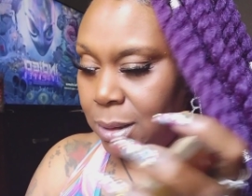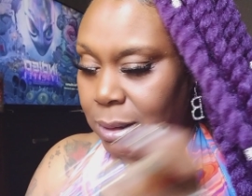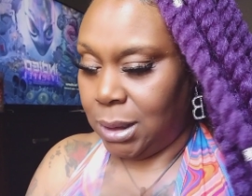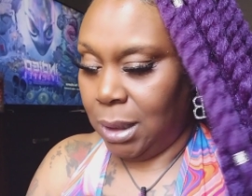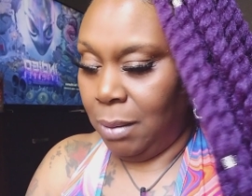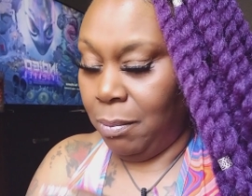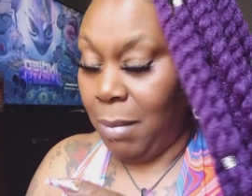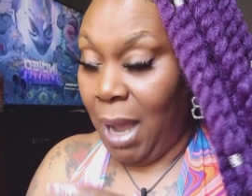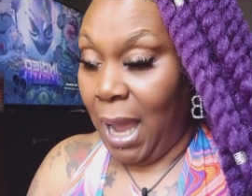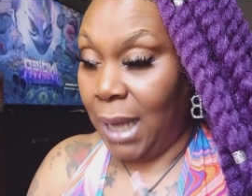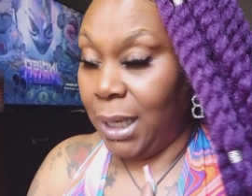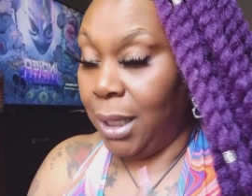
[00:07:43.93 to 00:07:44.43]

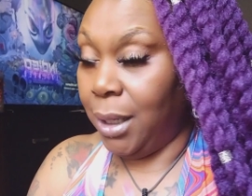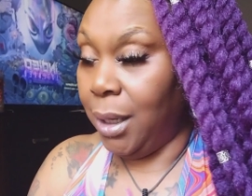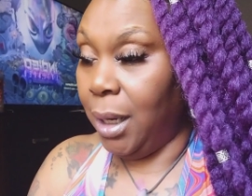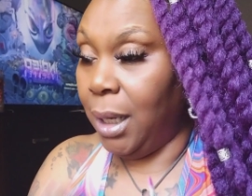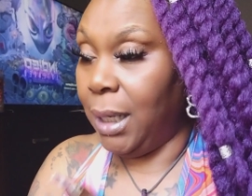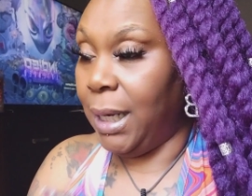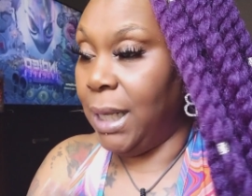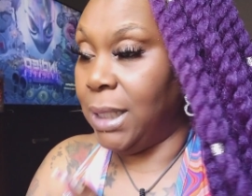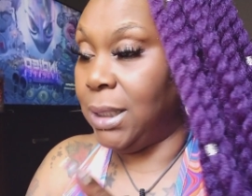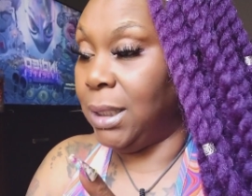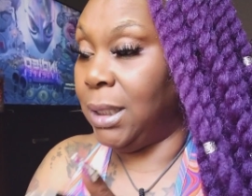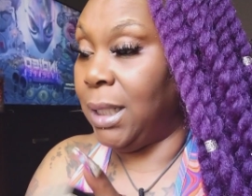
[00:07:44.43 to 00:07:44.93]
Somebody here,
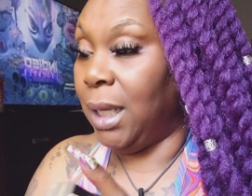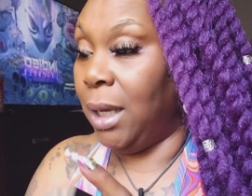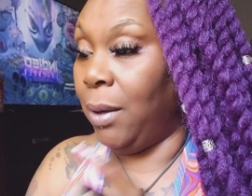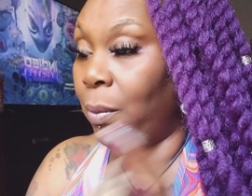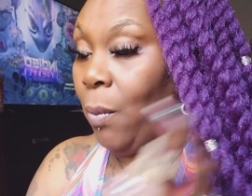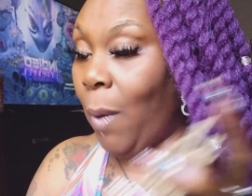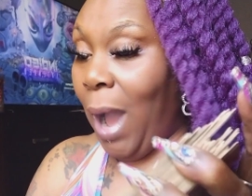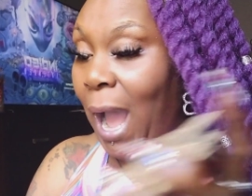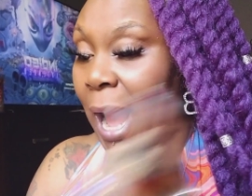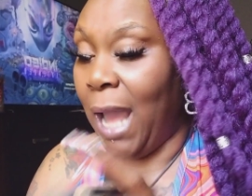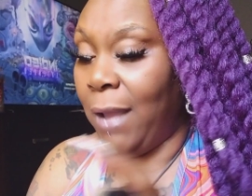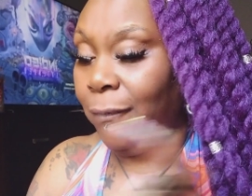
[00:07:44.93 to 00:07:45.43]
the, the
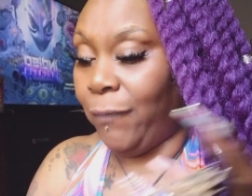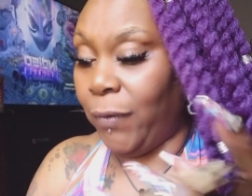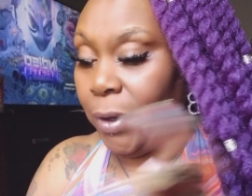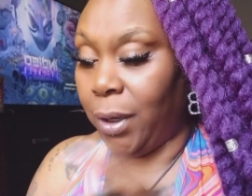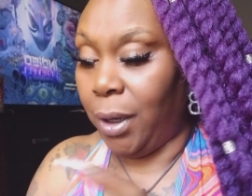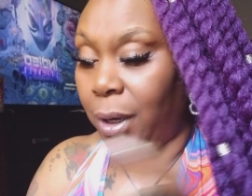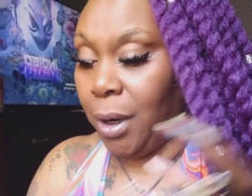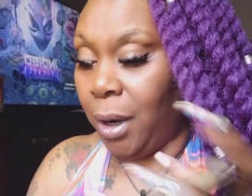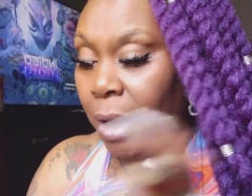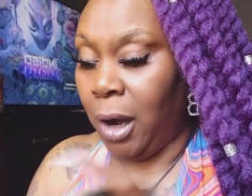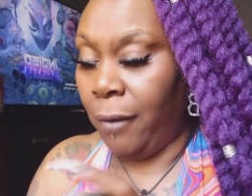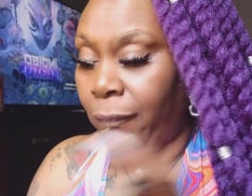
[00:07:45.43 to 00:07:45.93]
wife or
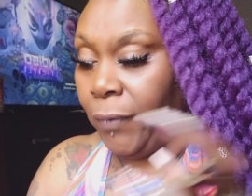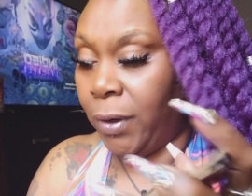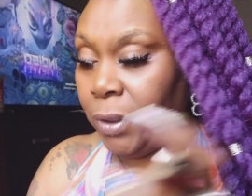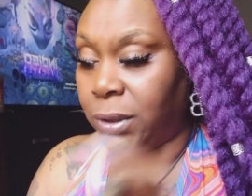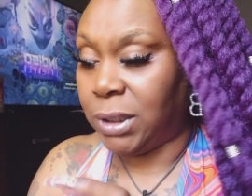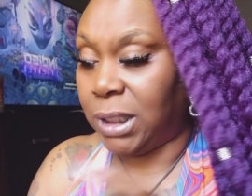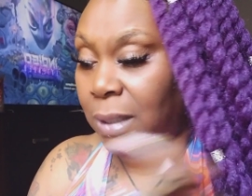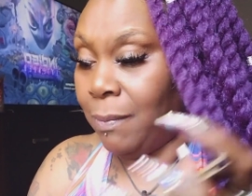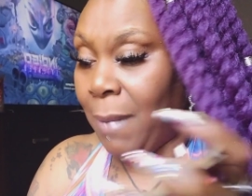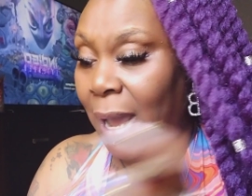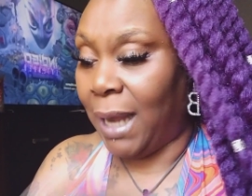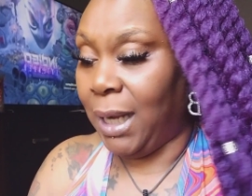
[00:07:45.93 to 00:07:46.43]
the
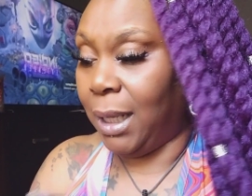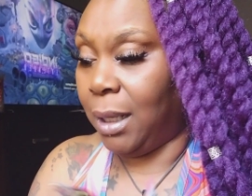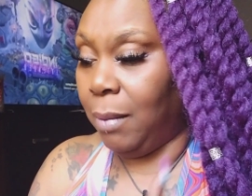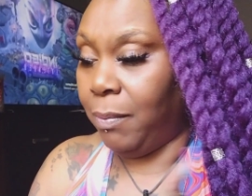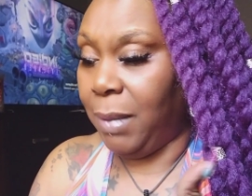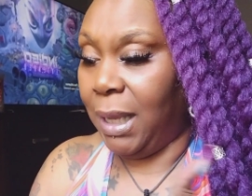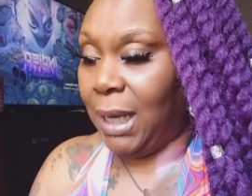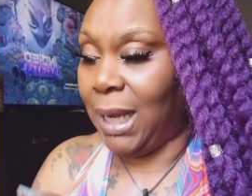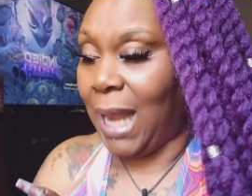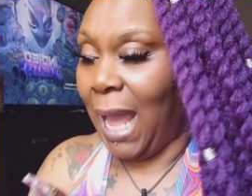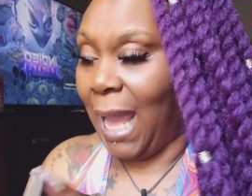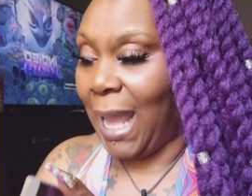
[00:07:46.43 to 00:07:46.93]
girlfriend, somebody could
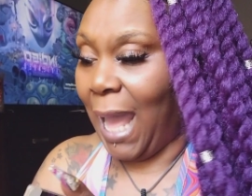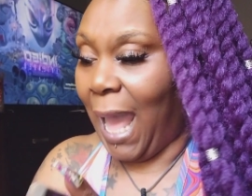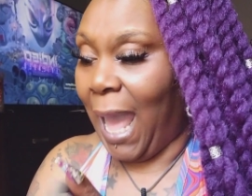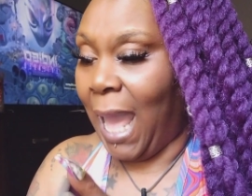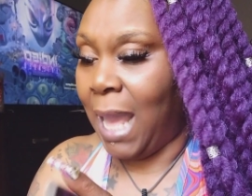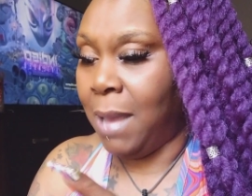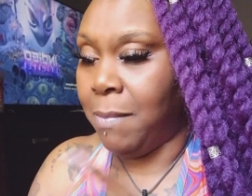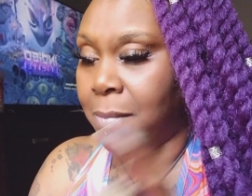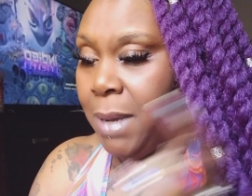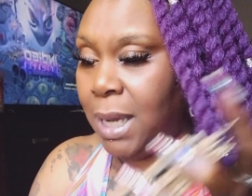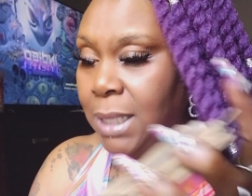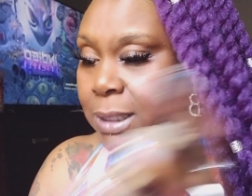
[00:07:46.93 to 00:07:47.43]
be like
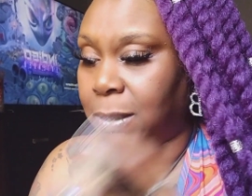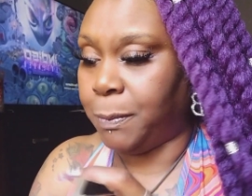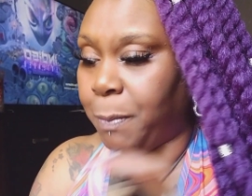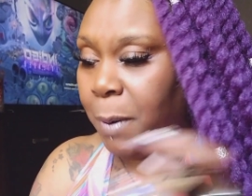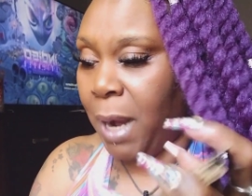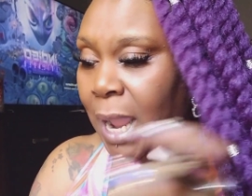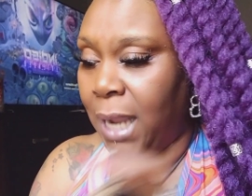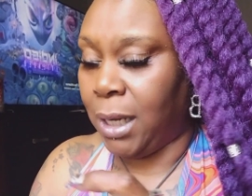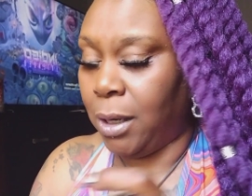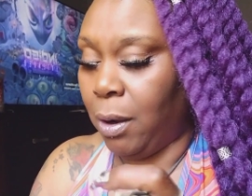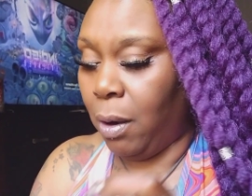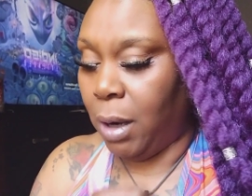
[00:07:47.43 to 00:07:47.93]
eight months
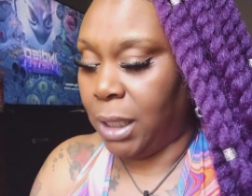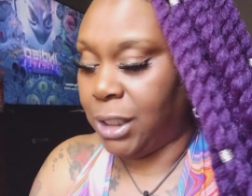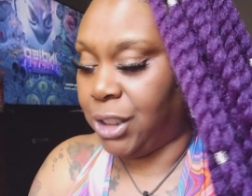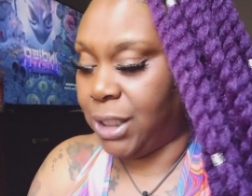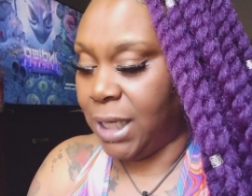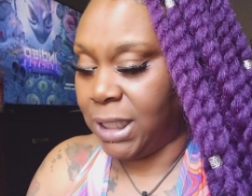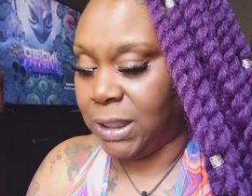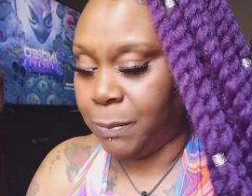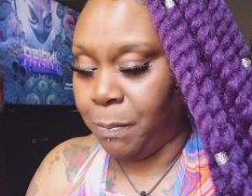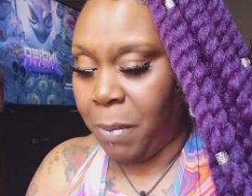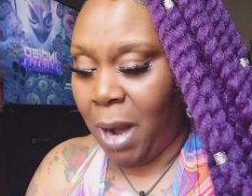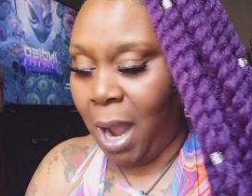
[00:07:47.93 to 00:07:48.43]
pregnant or
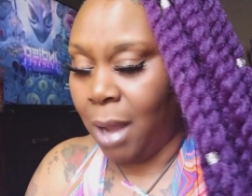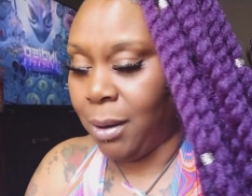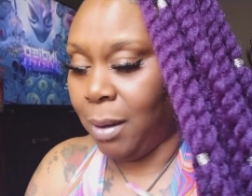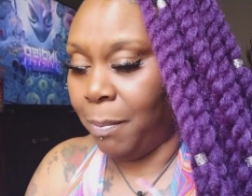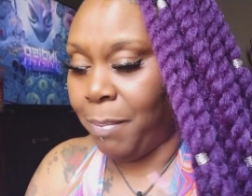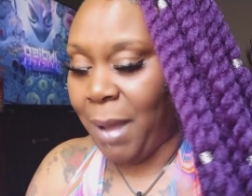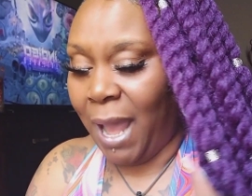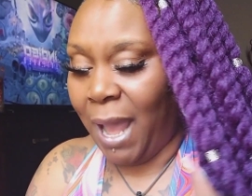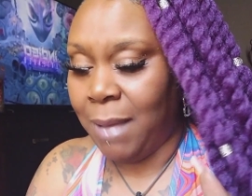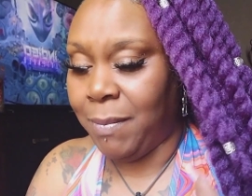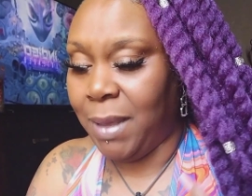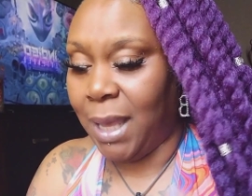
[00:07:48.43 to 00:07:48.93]
just brought a
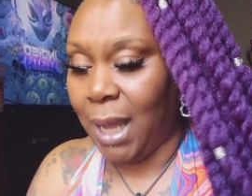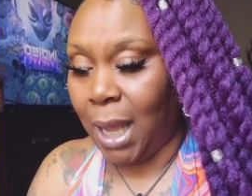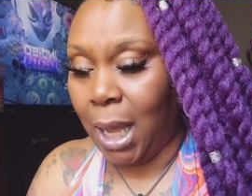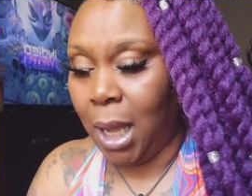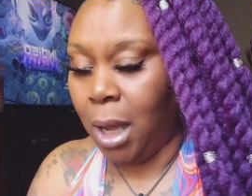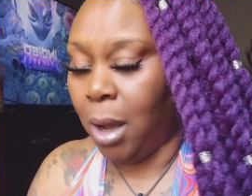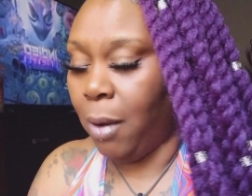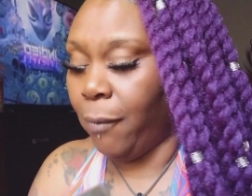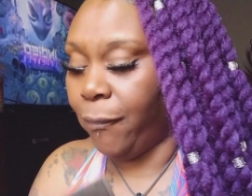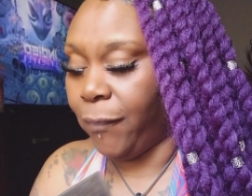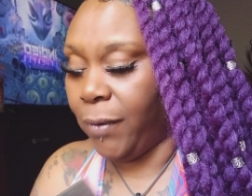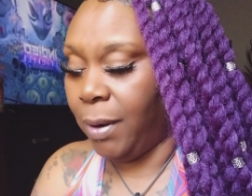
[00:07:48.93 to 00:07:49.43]
baby
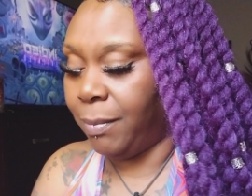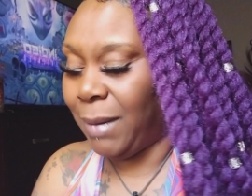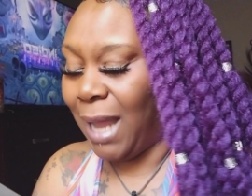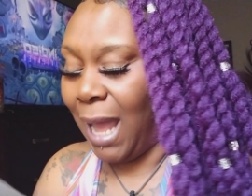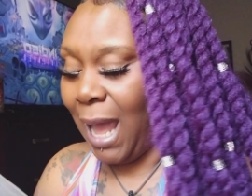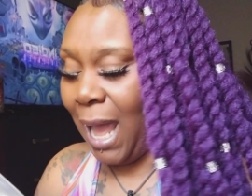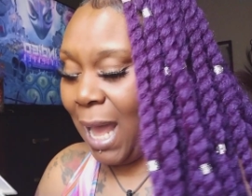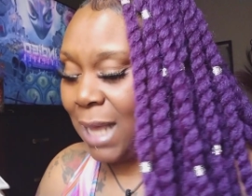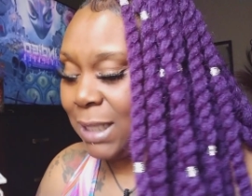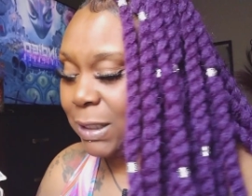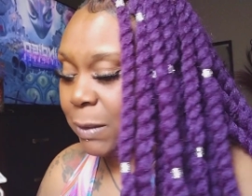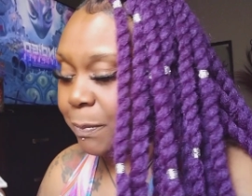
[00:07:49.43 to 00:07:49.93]
home from the
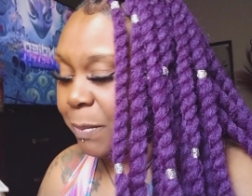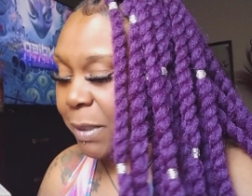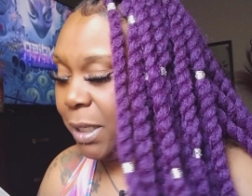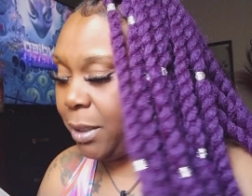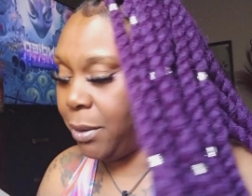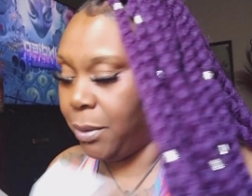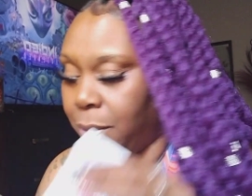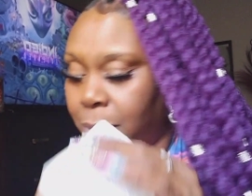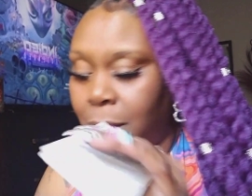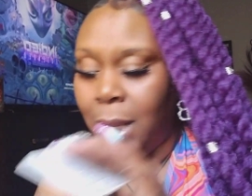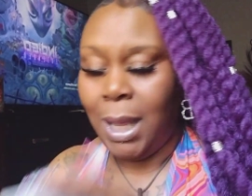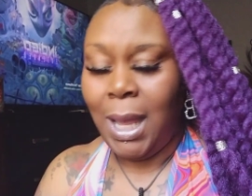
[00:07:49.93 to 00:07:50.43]

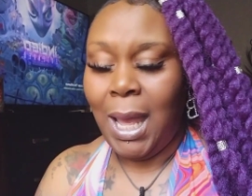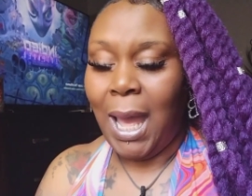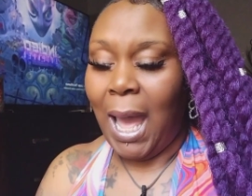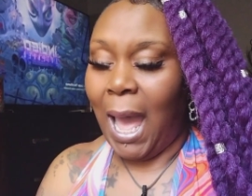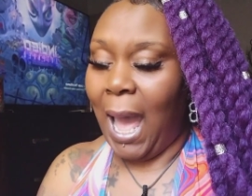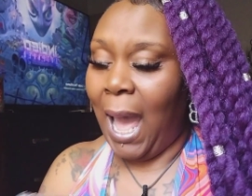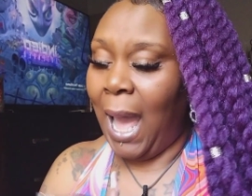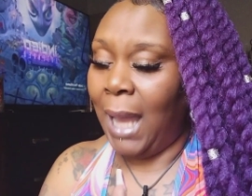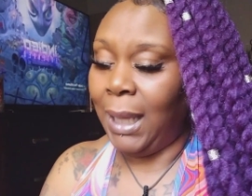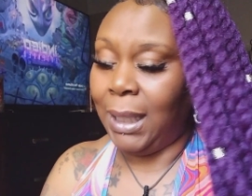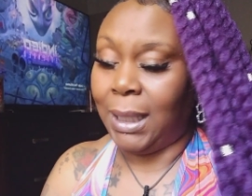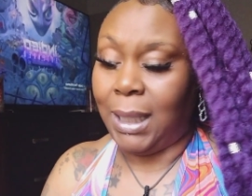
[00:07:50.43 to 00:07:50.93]
hospital.
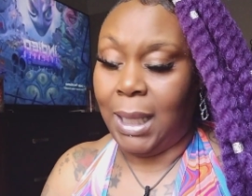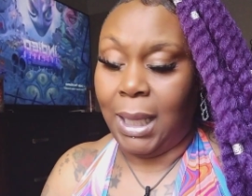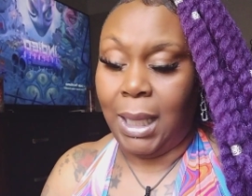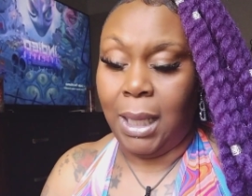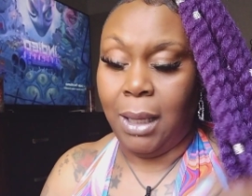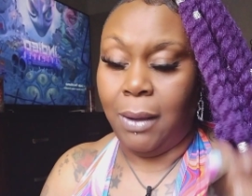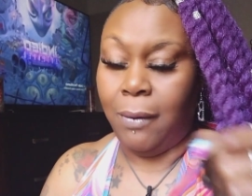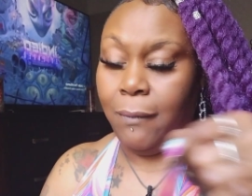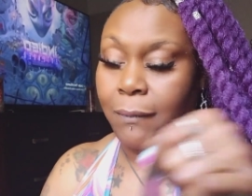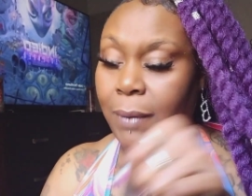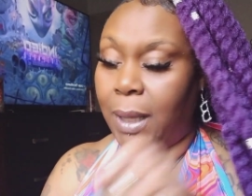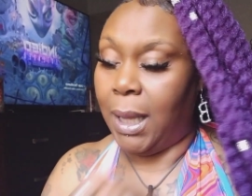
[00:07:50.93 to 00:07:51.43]
I
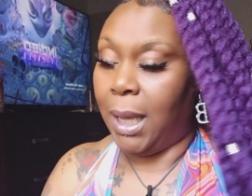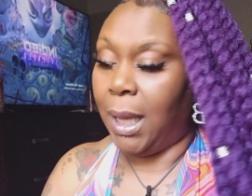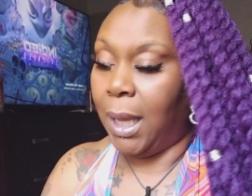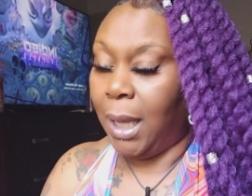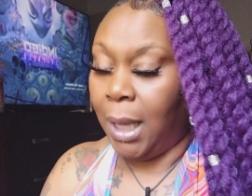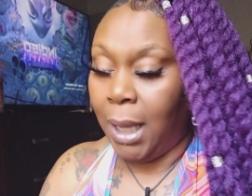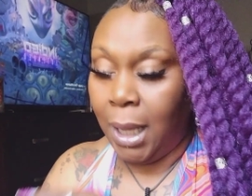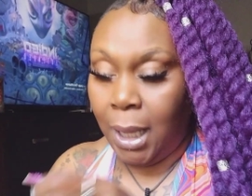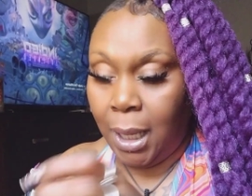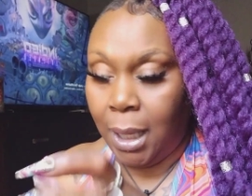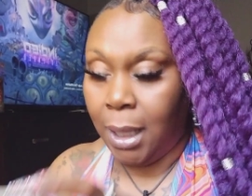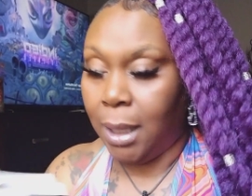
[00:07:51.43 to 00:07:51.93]
give
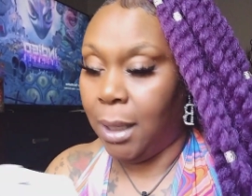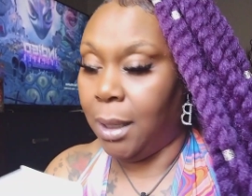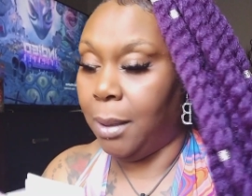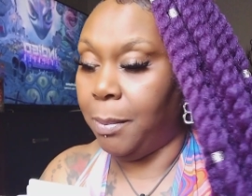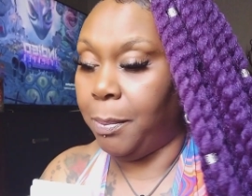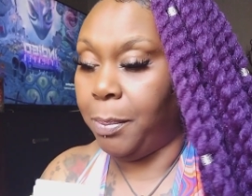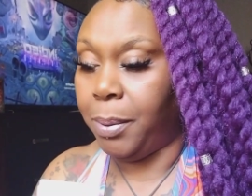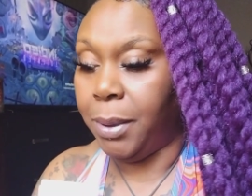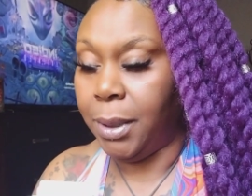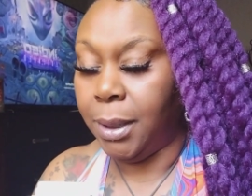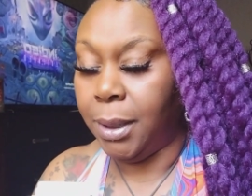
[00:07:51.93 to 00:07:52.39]
up.